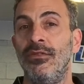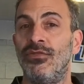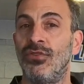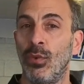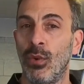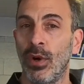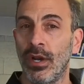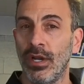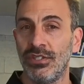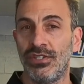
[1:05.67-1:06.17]
So
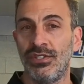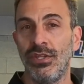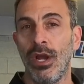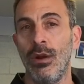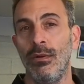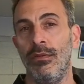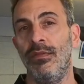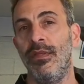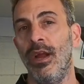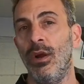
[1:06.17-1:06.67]
we're going to
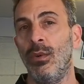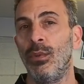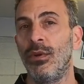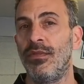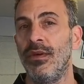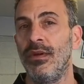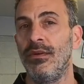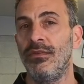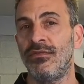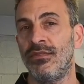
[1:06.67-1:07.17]
start there with
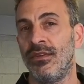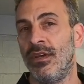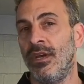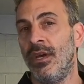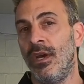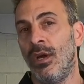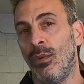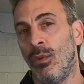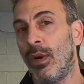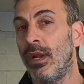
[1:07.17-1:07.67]
this.
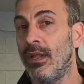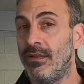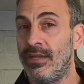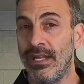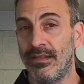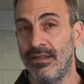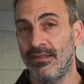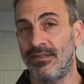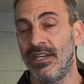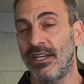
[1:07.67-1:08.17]
We're going to
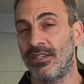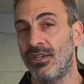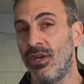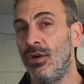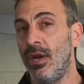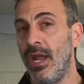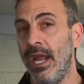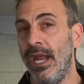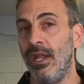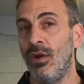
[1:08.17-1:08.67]
take the
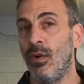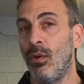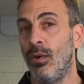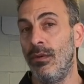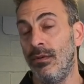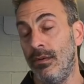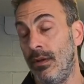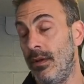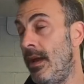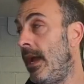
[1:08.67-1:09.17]

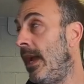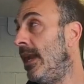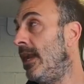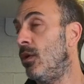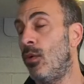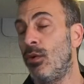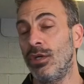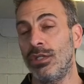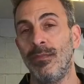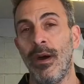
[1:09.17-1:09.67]
680
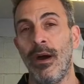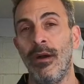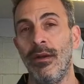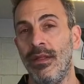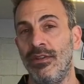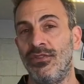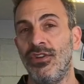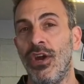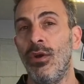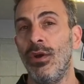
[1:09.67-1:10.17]
horsepower
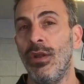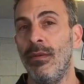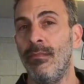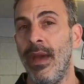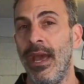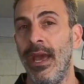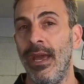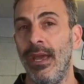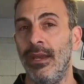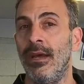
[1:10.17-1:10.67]
that's already
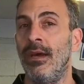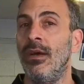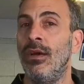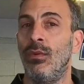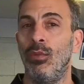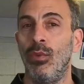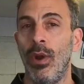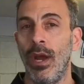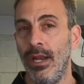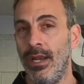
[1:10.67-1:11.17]
made
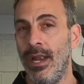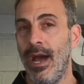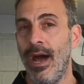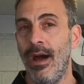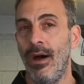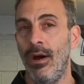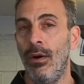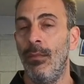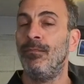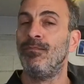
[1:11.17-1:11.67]
right
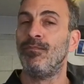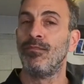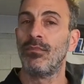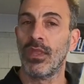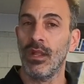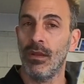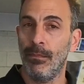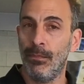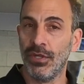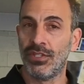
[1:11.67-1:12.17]
now,
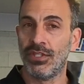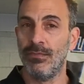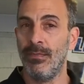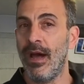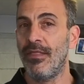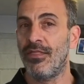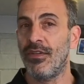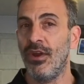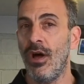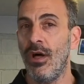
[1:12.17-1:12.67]
put some
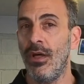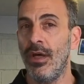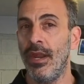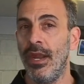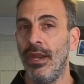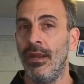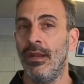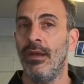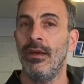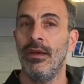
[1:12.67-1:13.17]
ethanol in
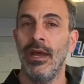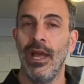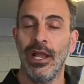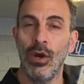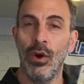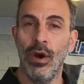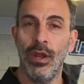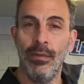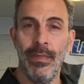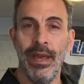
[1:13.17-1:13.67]
it, and
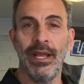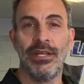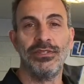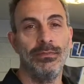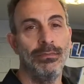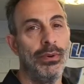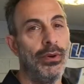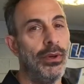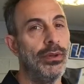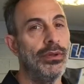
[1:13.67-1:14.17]
go ahead and make some
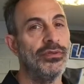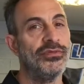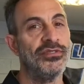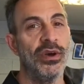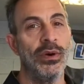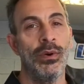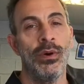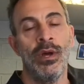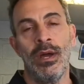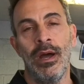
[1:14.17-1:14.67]
pulls.
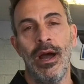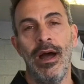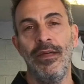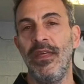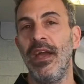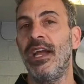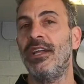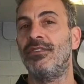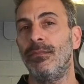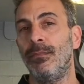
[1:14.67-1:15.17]
So I
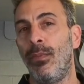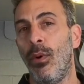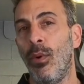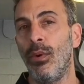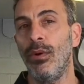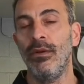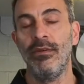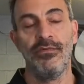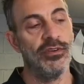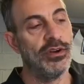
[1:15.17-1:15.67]
think it's
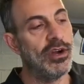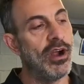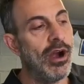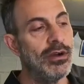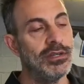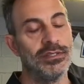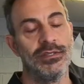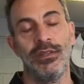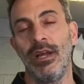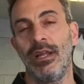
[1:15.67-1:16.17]
important for
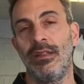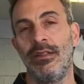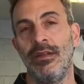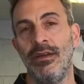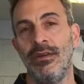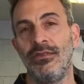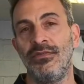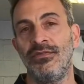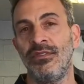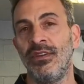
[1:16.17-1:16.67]
cars like
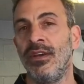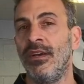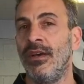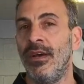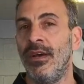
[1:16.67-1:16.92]
this.